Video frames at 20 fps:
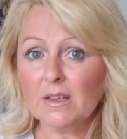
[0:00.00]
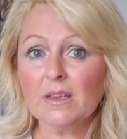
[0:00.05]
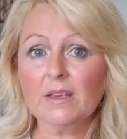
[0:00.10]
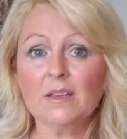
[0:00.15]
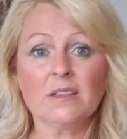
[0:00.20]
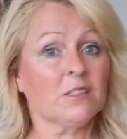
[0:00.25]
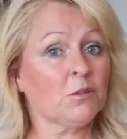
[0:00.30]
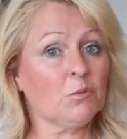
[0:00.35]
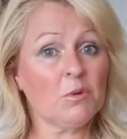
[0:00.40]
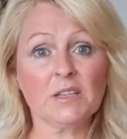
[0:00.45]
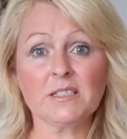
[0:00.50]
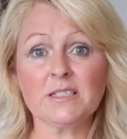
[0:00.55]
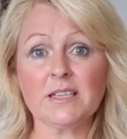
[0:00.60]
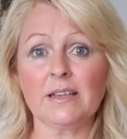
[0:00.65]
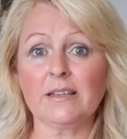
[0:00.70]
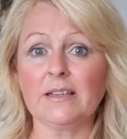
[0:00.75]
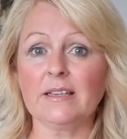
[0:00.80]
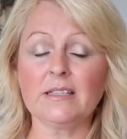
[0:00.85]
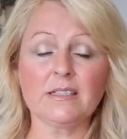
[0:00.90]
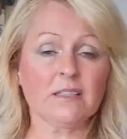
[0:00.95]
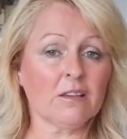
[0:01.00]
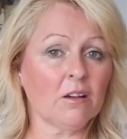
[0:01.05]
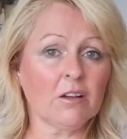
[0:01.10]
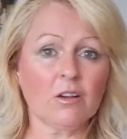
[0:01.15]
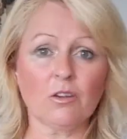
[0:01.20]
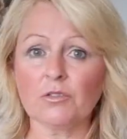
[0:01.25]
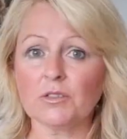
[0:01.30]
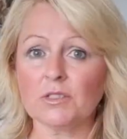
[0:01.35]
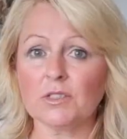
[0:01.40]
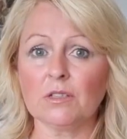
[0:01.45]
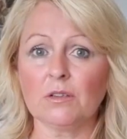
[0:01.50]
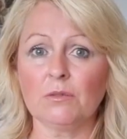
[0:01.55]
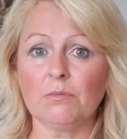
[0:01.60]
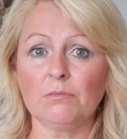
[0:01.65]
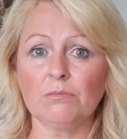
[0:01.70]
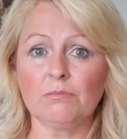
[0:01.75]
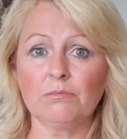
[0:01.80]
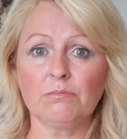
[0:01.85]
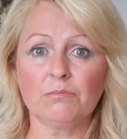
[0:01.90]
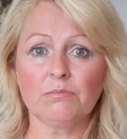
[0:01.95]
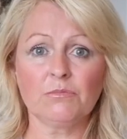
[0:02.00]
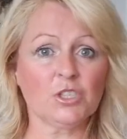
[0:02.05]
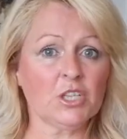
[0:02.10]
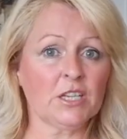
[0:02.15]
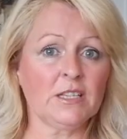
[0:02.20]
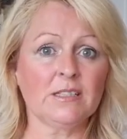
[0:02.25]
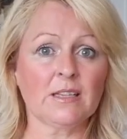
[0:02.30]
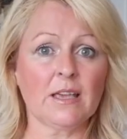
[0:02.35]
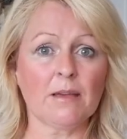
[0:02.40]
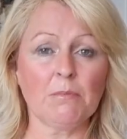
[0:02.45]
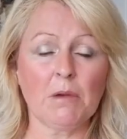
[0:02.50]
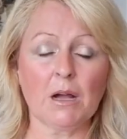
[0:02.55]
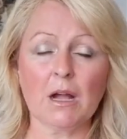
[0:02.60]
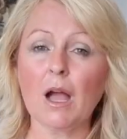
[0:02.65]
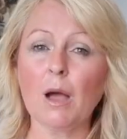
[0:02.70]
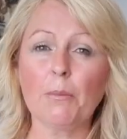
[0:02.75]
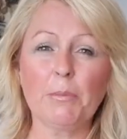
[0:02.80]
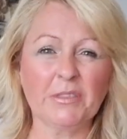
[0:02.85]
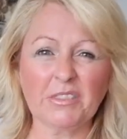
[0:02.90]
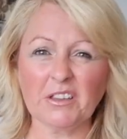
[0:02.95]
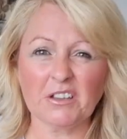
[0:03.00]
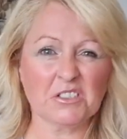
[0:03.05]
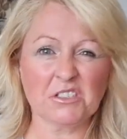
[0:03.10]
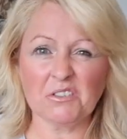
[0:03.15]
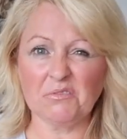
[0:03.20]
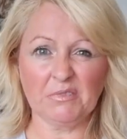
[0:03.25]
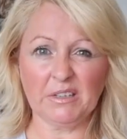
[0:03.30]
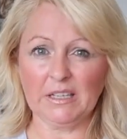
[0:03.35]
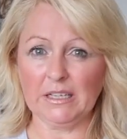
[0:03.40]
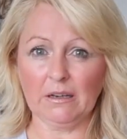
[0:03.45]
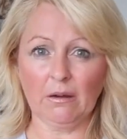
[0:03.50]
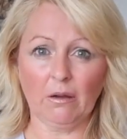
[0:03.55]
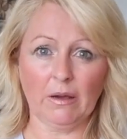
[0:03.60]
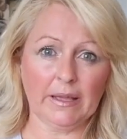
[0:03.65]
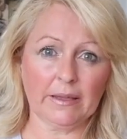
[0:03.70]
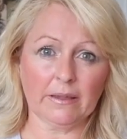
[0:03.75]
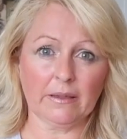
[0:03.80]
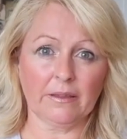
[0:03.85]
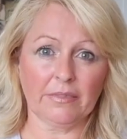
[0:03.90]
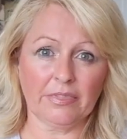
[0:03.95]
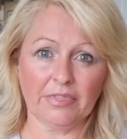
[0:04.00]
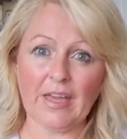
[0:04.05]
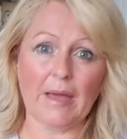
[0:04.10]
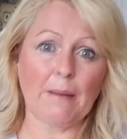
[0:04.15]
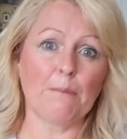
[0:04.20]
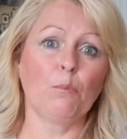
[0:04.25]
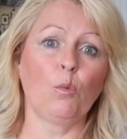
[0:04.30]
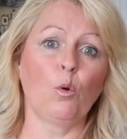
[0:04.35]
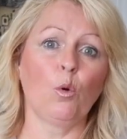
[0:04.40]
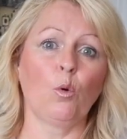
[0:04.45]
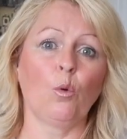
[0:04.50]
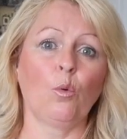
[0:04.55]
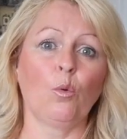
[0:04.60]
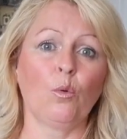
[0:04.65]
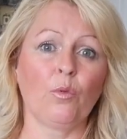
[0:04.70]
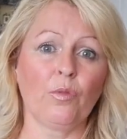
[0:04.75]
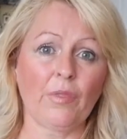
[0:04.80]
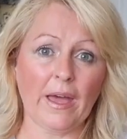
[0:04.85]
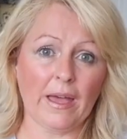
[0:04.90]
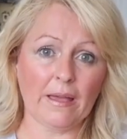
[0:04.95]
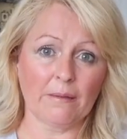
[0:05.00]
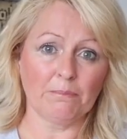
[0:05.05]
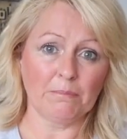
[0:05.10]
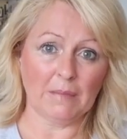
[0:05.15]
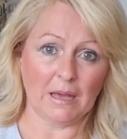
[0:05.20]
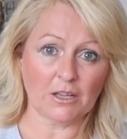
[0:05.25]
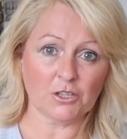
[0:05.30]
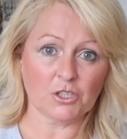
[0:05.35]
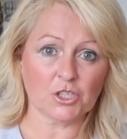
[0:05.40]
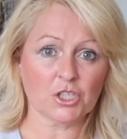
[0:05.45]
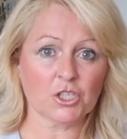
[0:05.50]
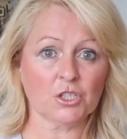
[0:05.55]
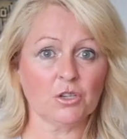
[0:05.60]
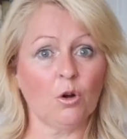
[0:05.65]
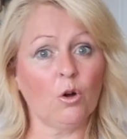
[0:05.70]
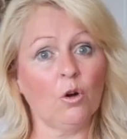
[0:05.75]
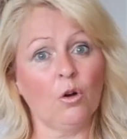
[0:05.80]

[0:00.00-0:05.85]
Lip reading: So what I've done is I got some jeans out of my cupboard that I didn't really like that much